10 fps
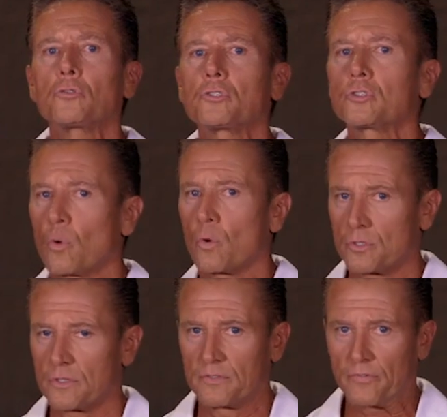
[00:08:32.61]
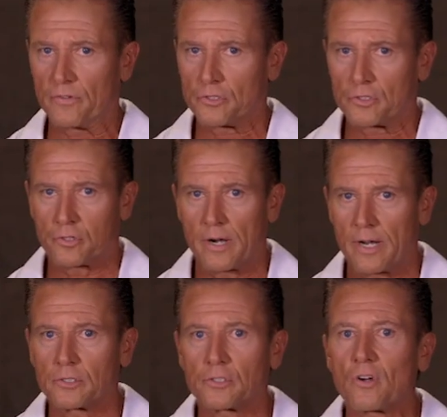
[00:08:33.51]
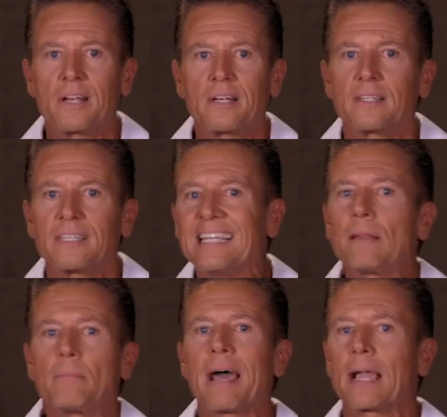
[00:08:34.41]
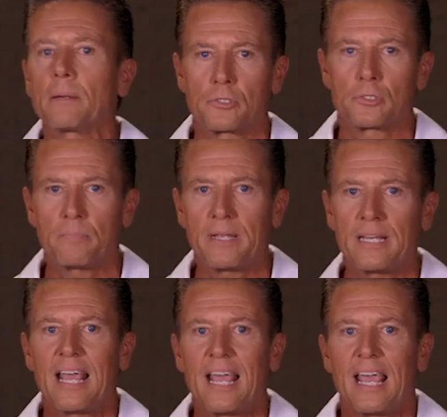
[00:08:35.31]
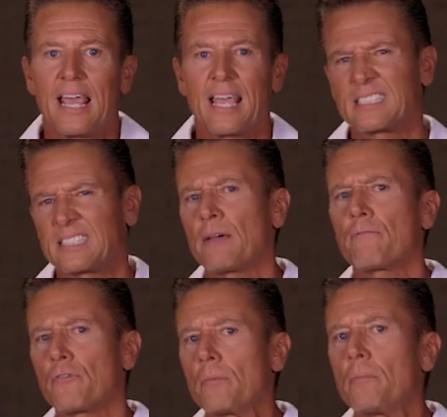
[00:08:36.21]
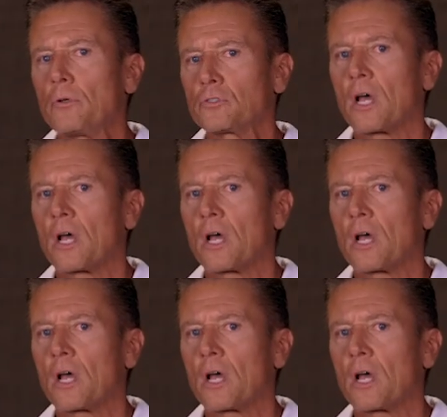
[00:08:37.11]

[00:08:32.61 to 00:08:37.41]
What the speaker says: sorts of different tricks trying to get it back up to speed, except for the most